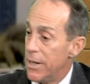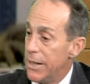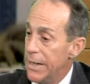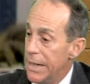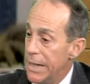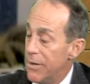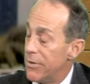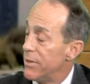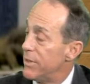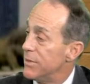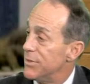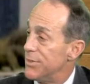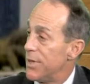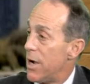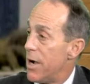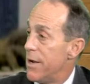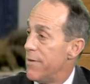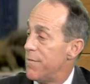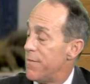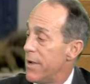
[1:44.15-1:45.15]
In the
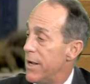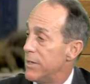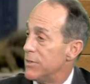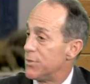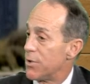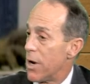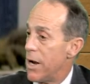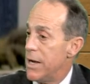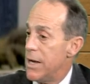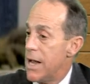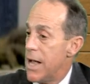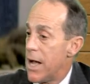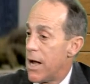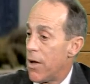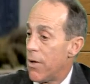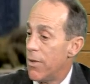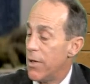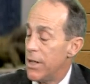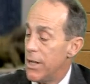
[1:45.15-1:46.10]
design phase right now.